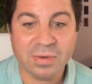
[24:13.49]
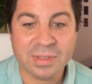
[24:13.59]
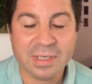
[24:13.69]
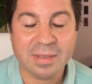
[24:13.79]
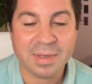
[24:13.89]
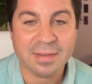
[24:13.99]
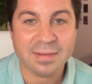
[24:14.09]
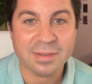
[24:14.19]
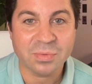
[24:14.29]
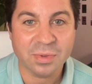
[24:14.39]
was thinking about
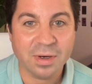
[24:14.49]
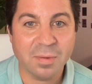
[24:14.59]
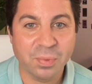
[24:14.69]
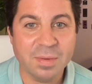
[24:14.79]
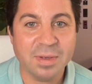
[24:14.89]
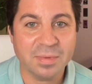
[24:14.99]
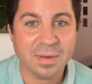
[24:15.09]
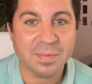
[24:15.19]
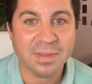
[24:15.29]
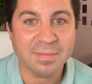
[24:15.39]
this. We are a premium
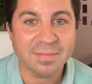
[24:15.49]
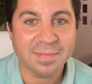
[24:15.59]
company.